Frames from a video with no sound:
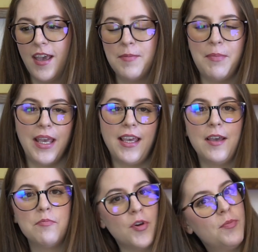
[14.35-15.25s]

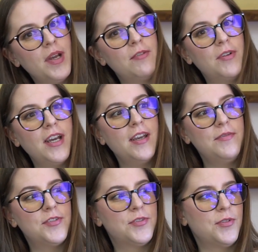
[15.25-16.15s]
making mermaid
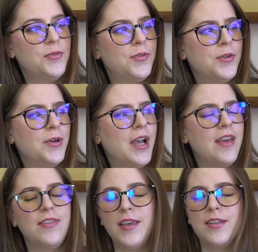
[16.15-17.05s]
waves, or I
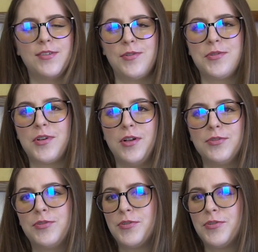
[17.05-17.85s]
think it's also called